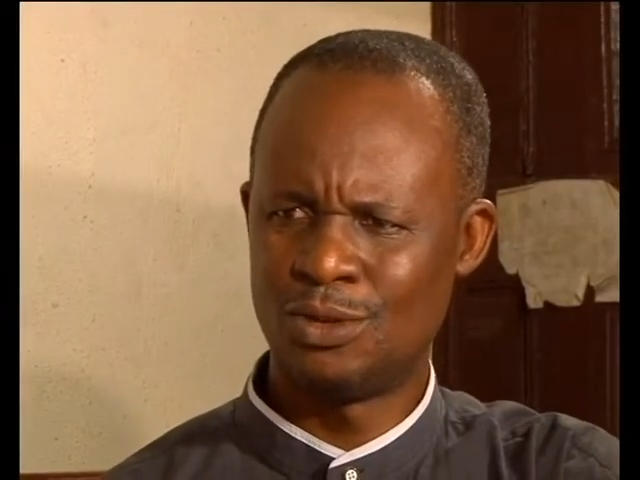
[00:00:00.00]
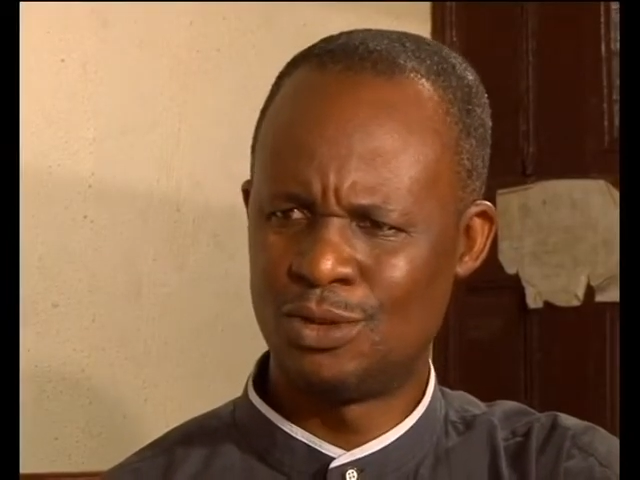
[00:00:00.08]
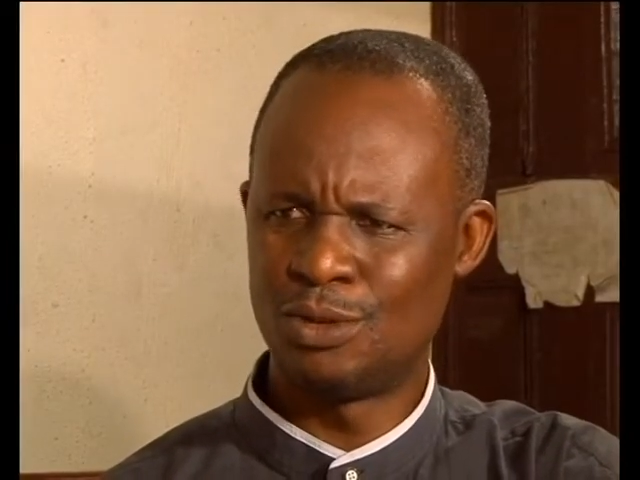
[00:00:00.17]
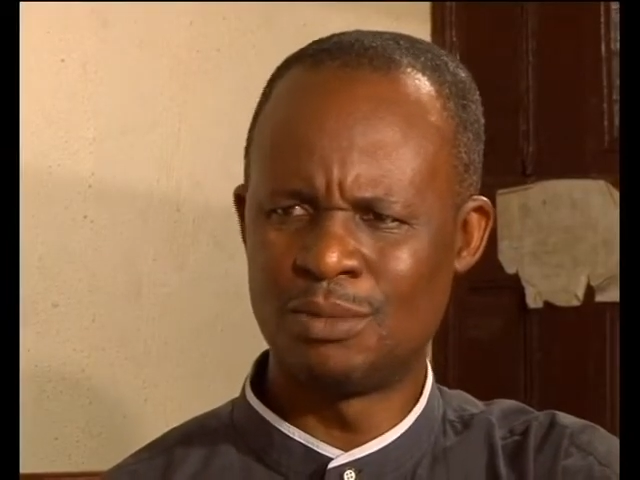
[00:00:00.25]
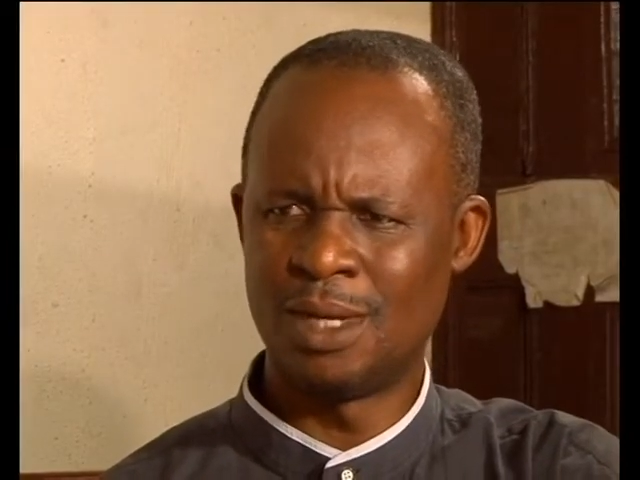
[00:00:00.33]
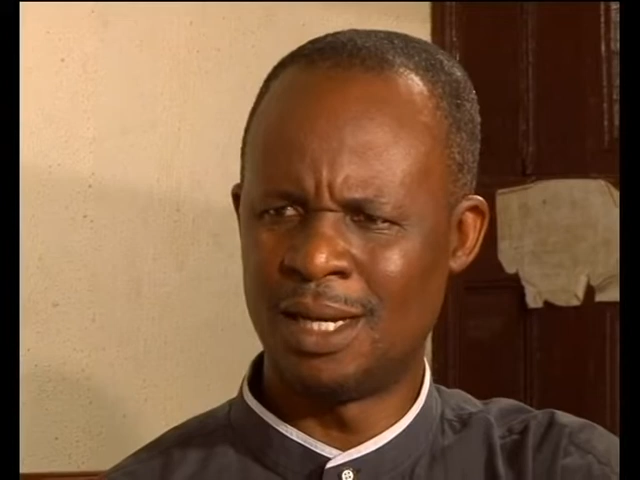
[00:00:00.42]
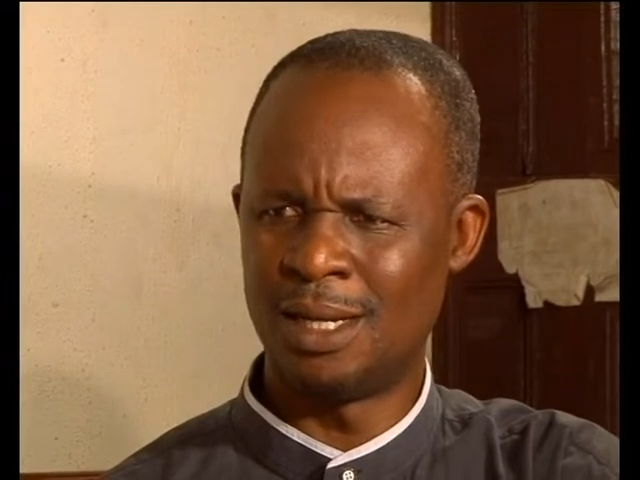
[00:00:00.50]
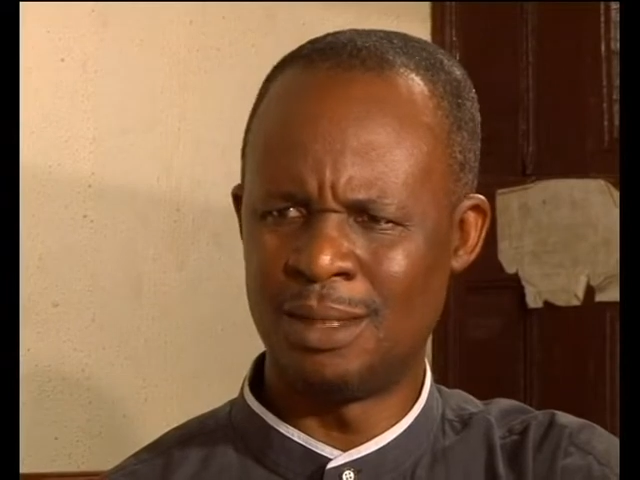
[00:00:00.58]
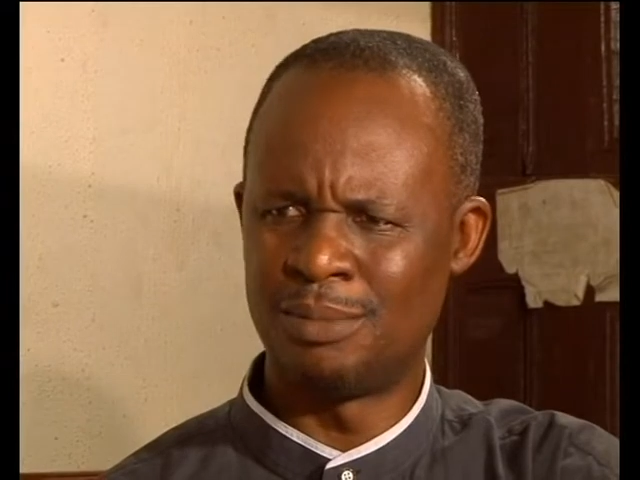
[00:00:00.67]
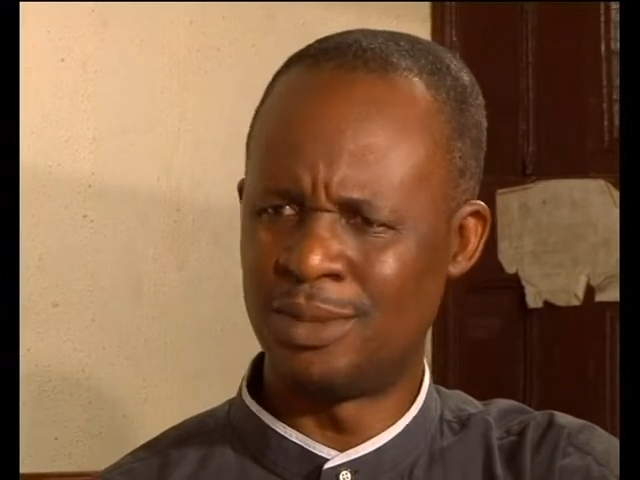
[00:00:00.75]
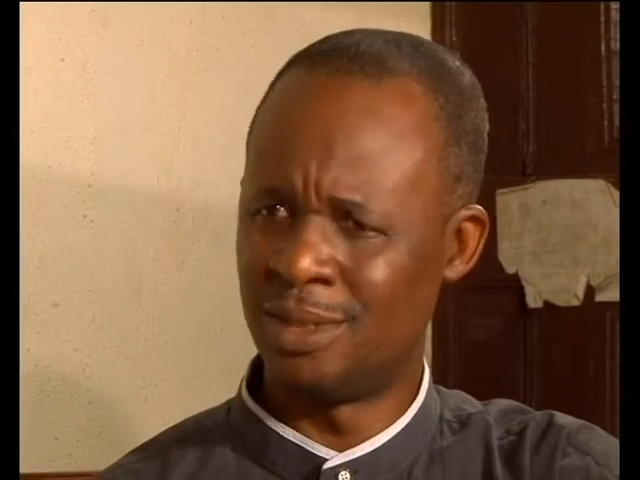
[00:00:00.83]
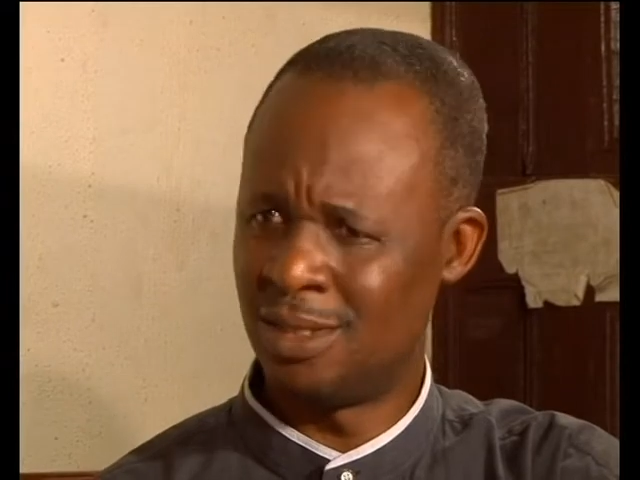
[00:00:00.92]
to my
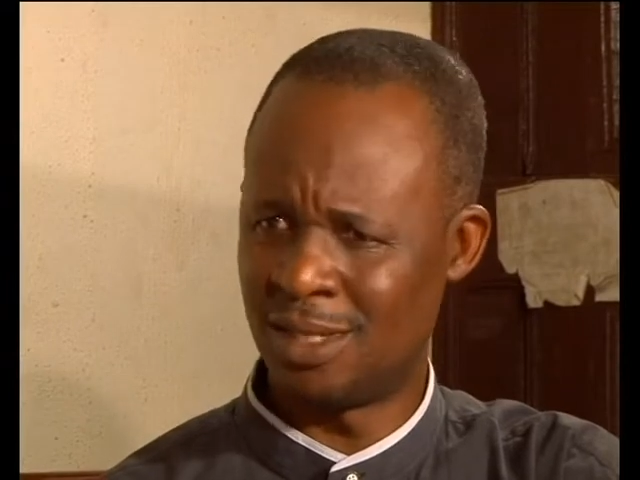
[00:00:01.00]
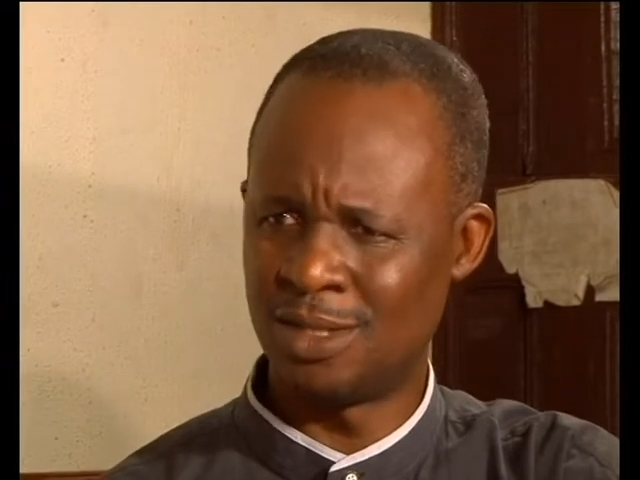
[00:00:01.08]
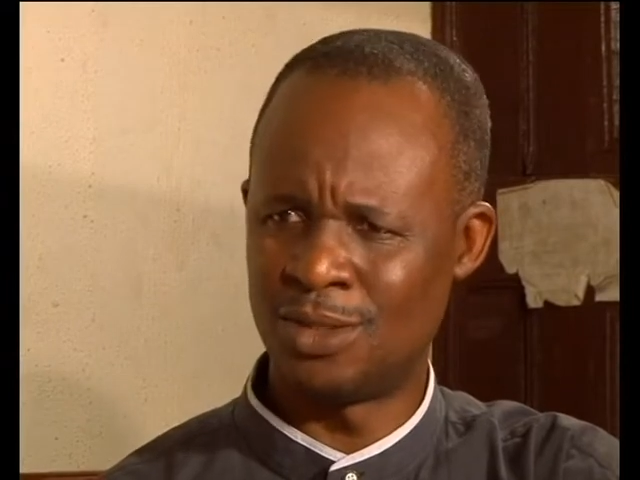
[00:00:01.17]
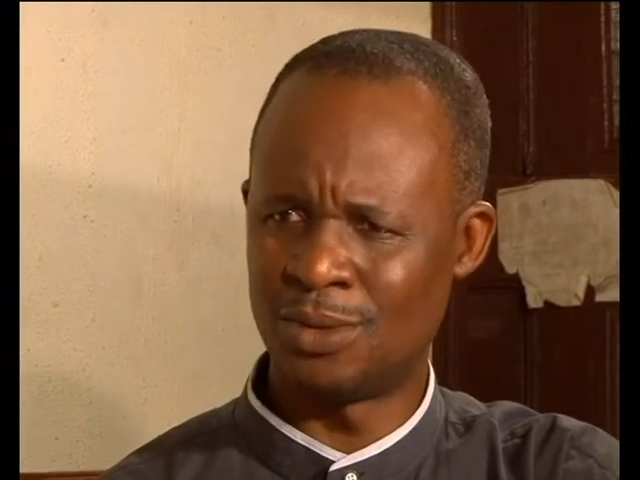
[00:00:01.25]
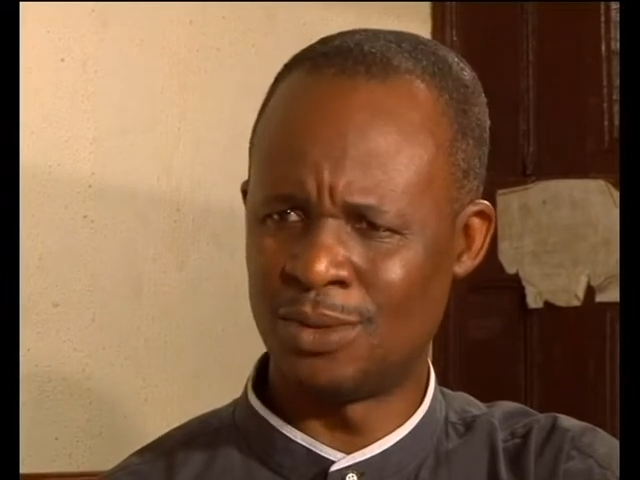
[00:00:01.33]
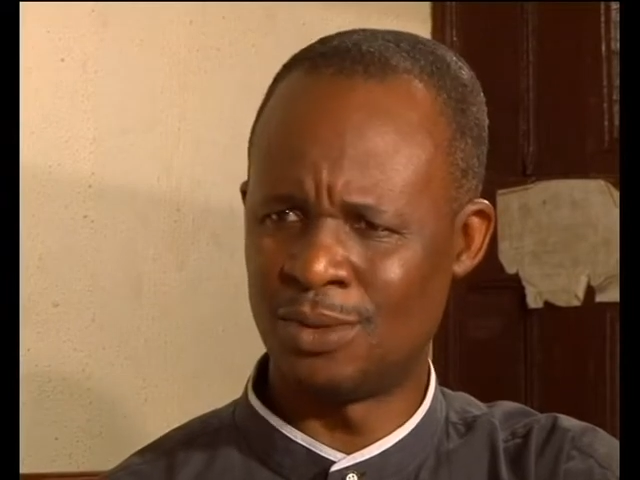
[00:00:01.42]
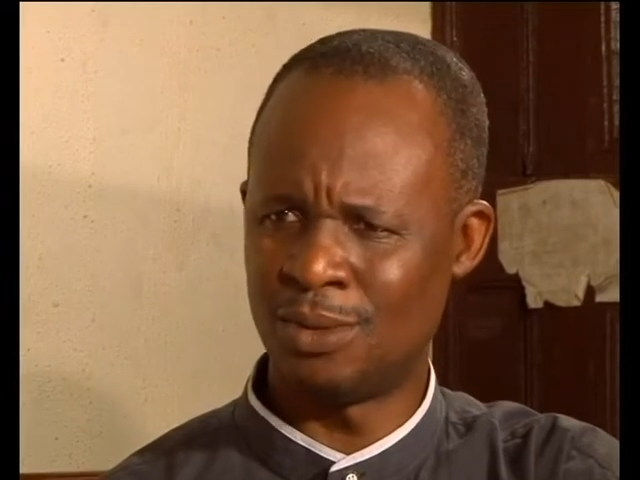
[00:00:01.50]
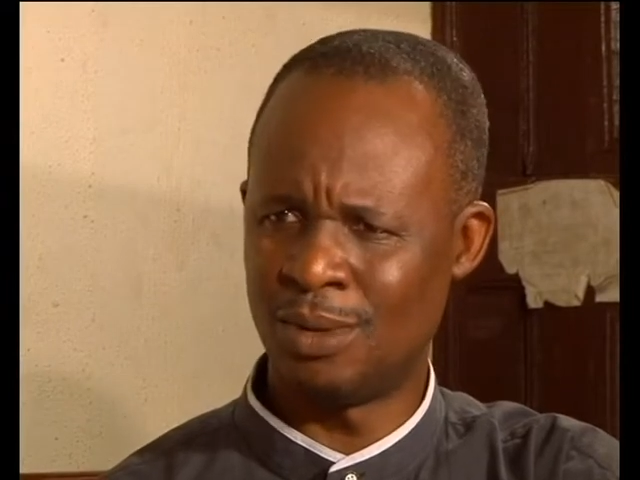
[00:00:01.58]
predecessor,